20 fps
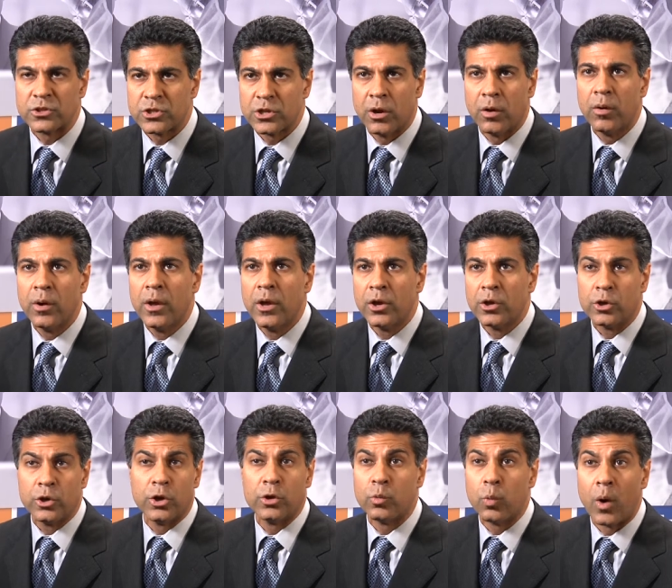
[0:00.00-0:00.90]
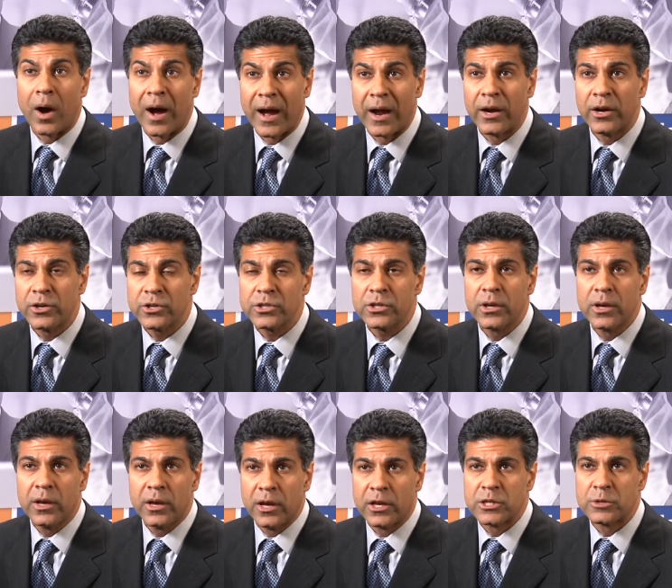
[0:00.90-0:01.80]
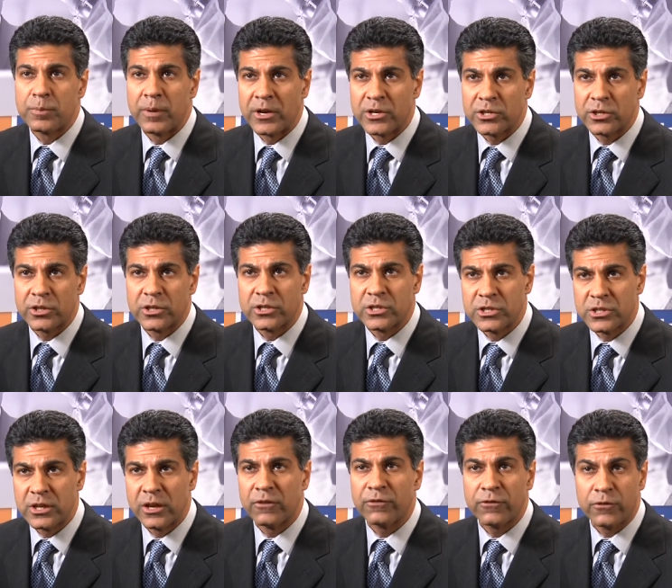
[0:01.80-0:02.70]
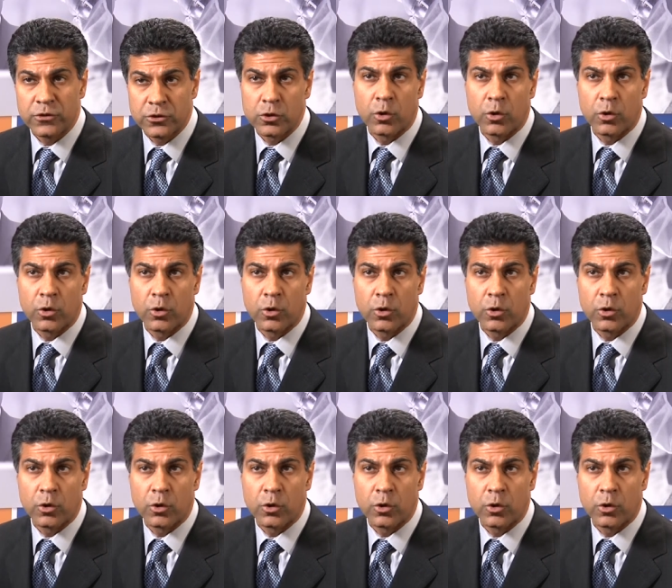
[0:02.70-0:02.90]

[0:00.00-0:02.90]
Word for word: So good wires, especially stiff